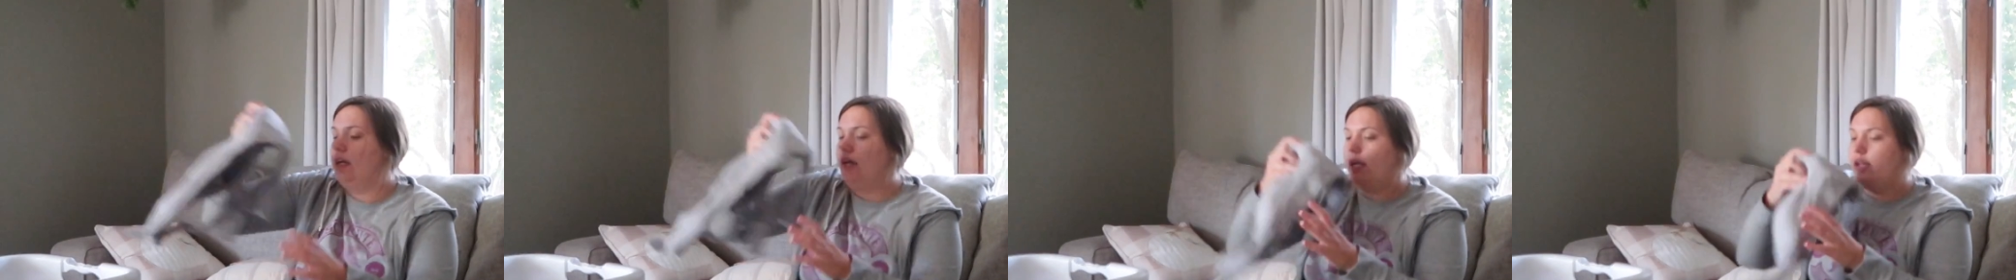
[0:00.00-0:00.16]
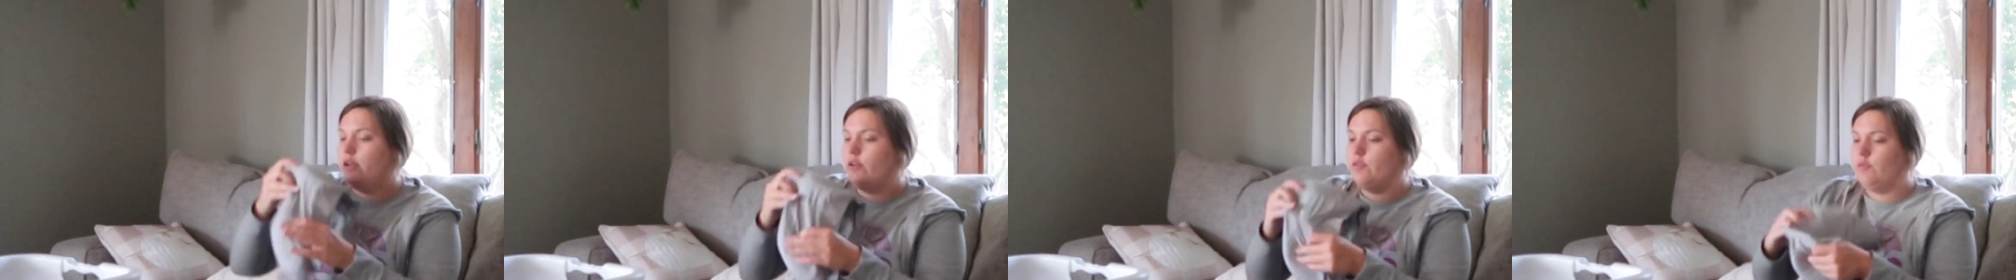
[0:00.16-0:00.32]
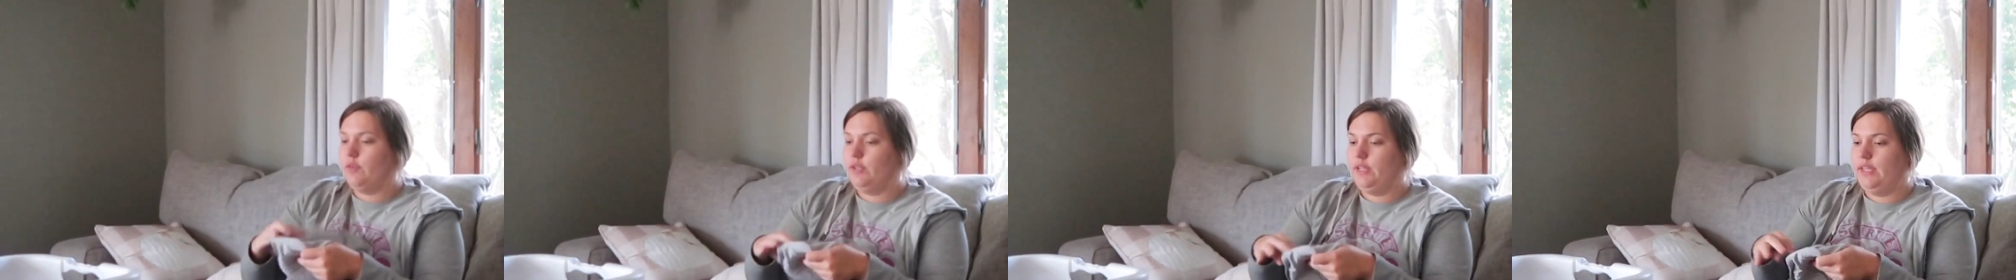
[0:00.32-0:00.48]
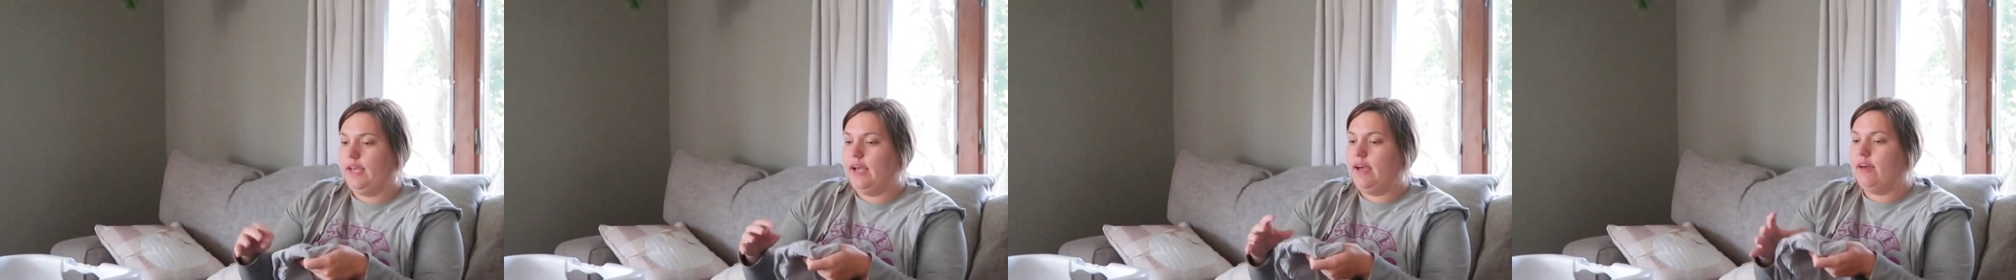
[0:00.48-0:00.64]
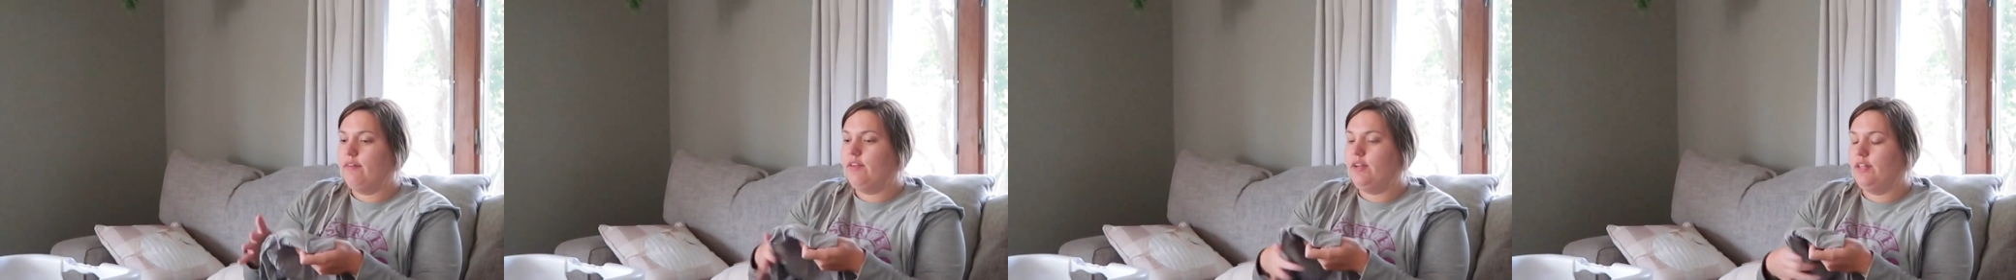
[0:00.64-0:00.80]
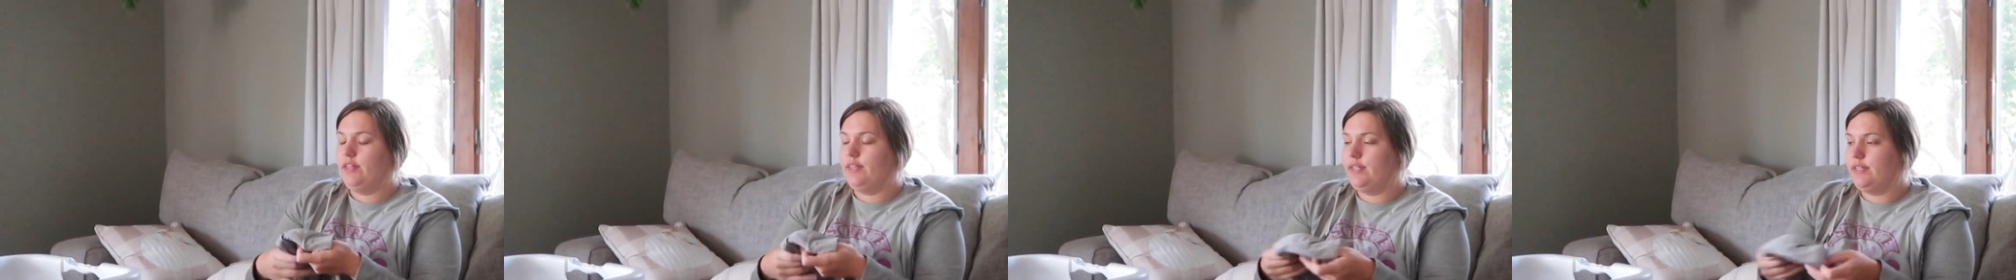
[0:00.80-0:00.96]
I don't really
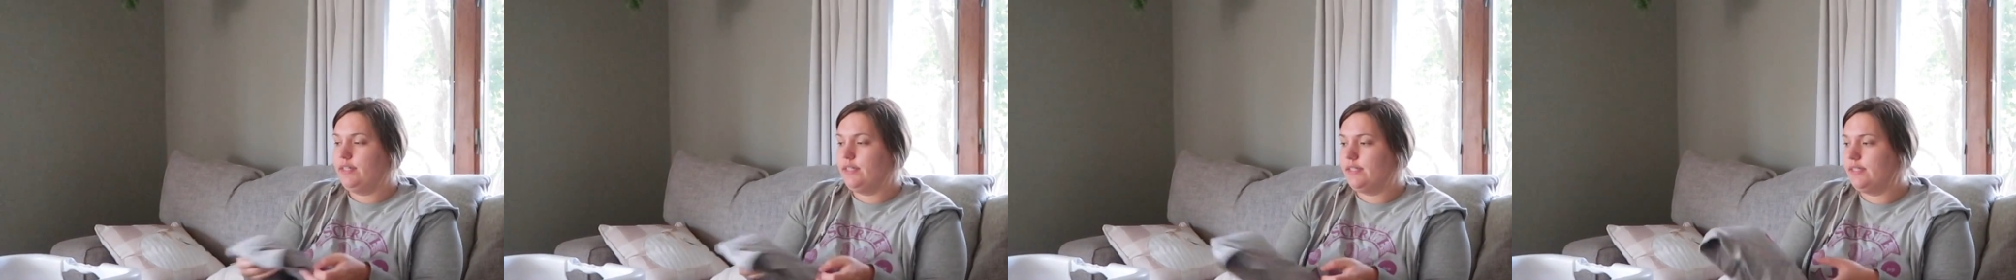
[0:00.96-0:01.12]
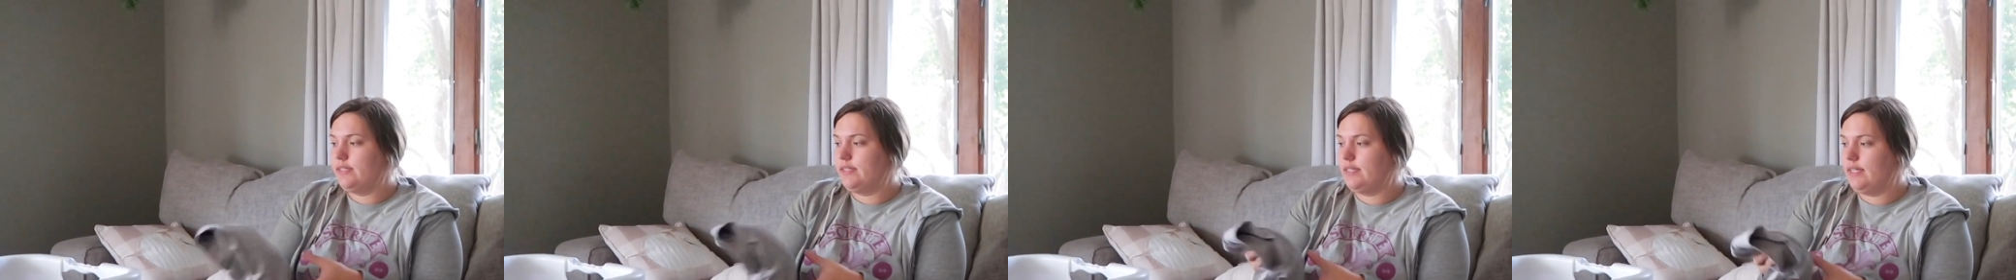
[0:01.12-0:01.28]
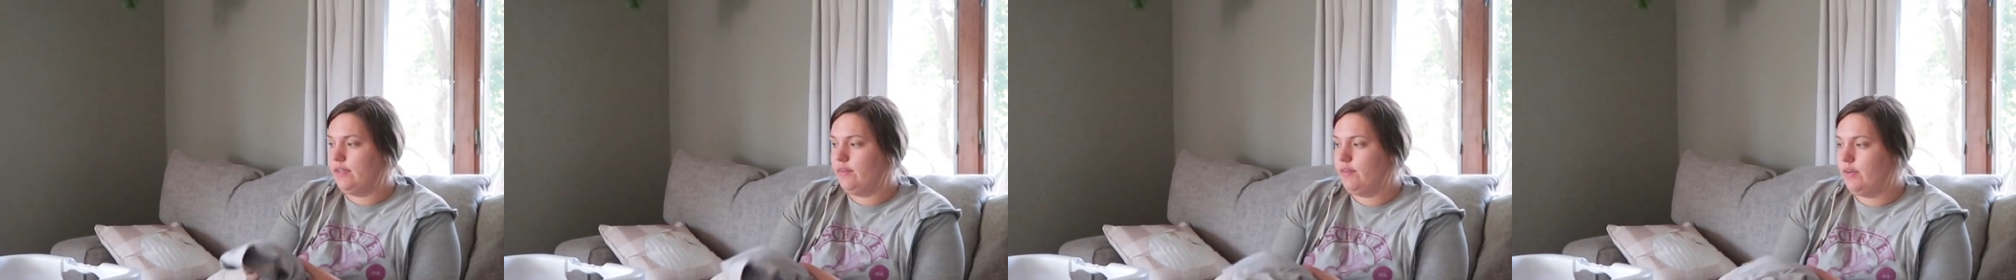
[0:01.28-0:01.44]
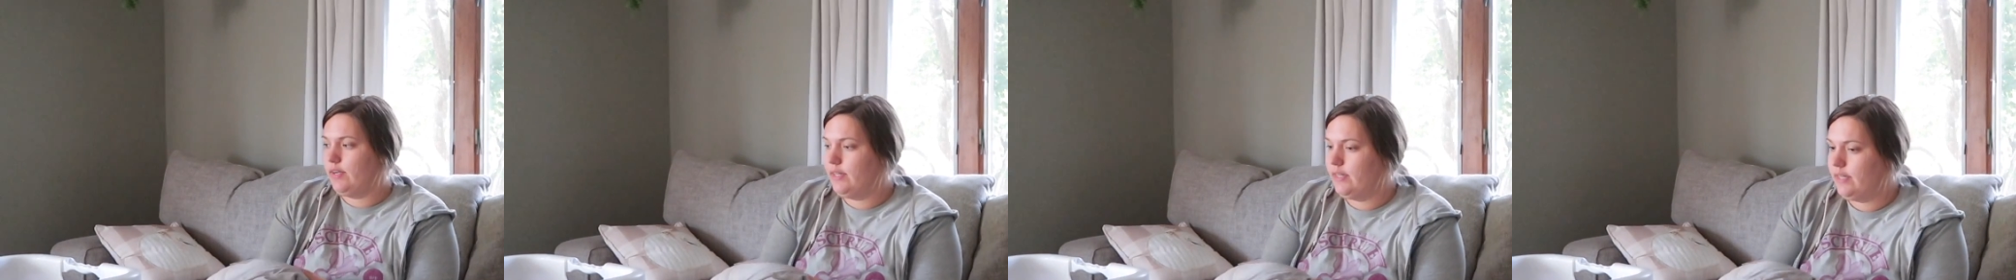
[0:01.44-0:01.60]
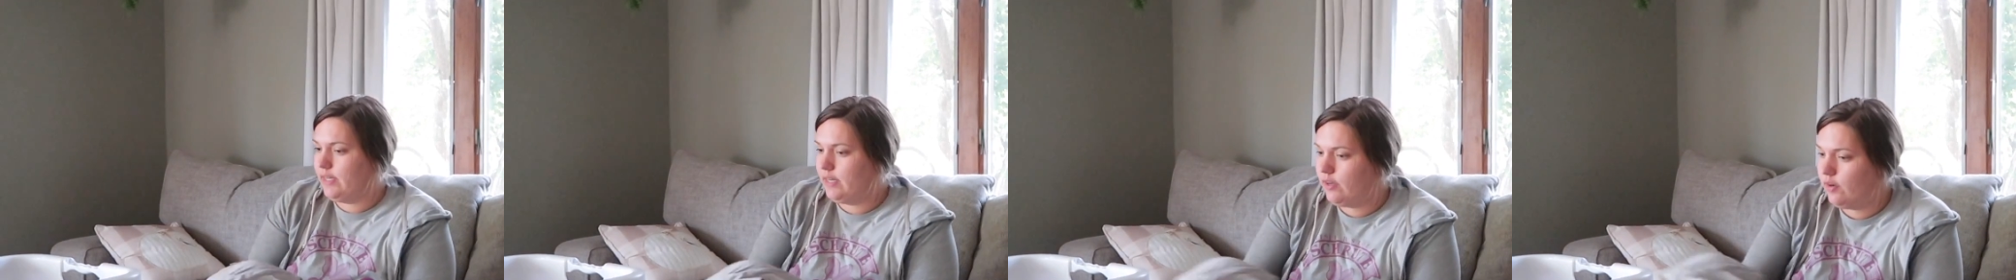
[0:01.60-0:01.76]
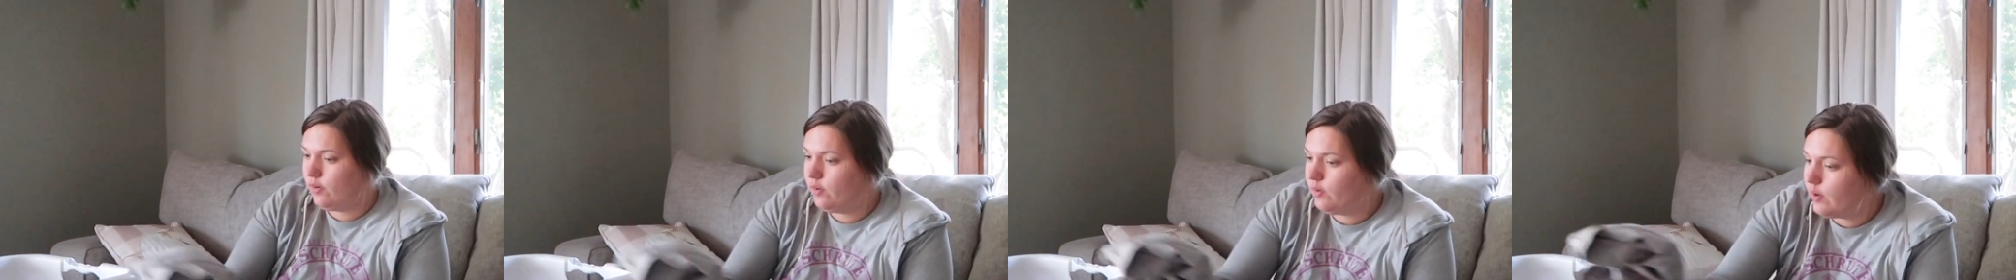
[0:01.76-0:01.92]
have anything to say right
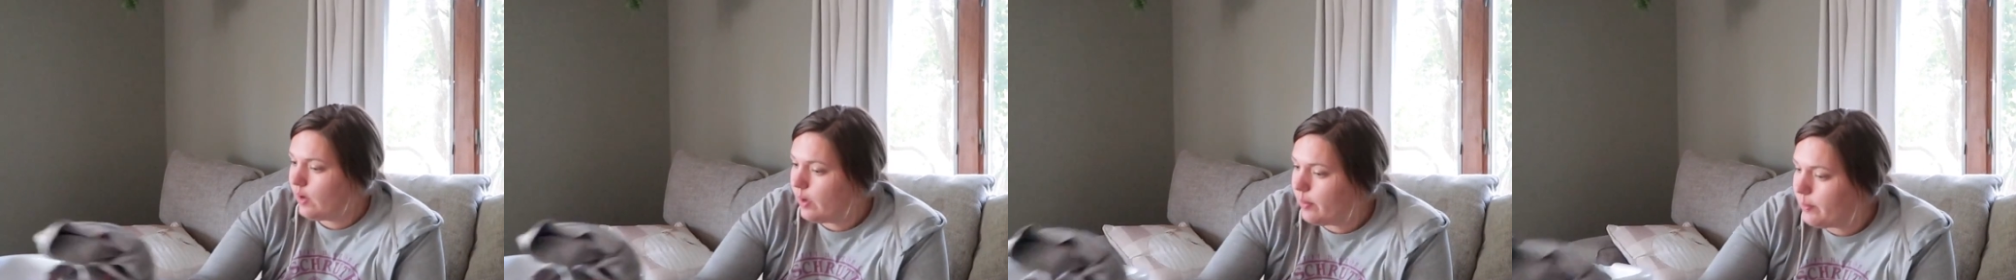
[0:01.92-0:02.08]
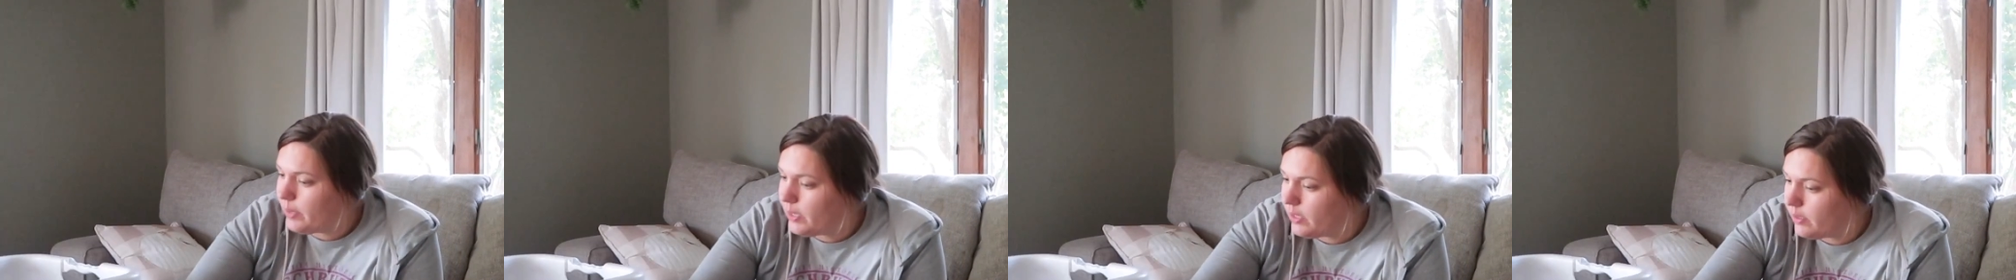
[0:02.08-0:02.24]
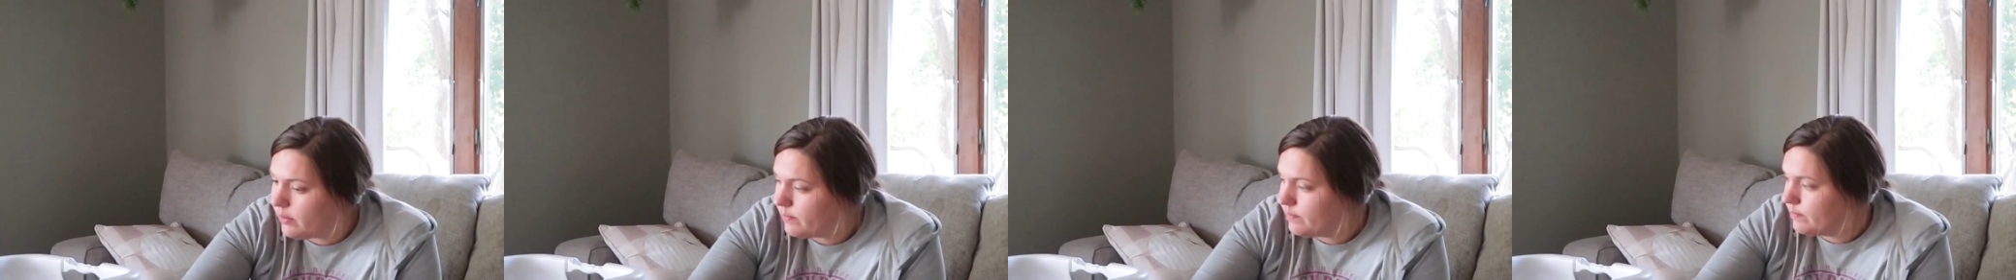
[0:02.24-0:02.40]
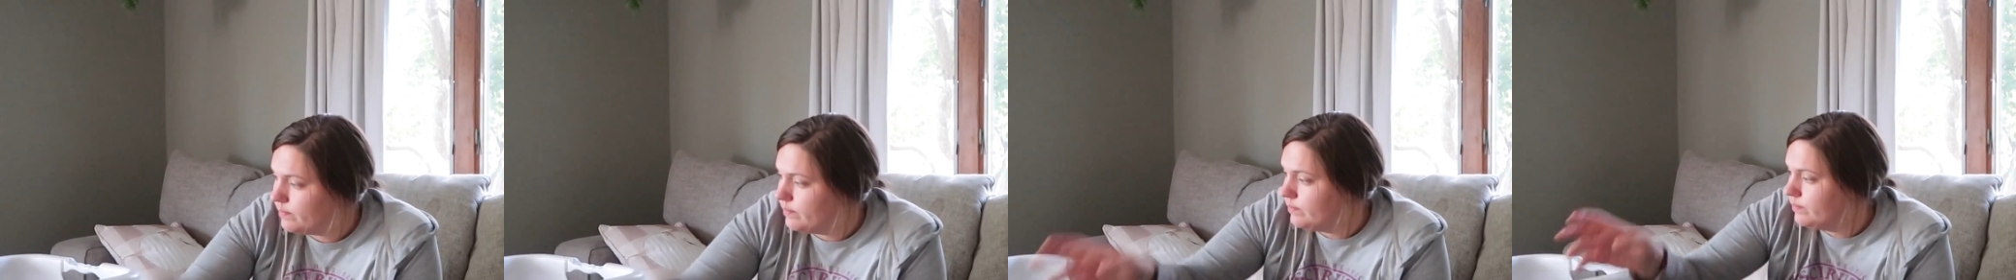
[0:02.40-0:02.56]
now. I mean,